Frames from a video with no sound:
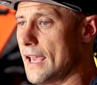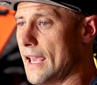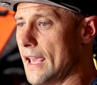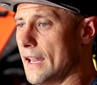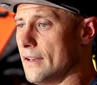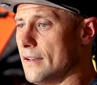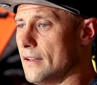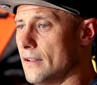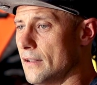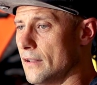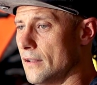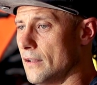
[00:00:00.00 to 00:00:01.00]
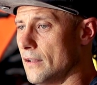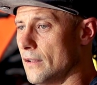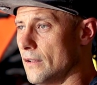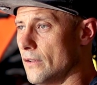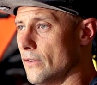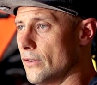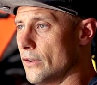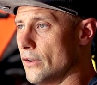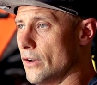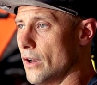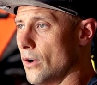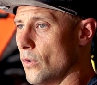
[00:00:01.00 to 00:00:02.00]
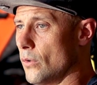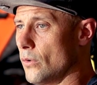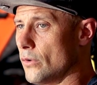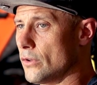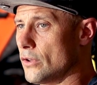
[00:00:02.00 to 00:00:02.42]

And, you know,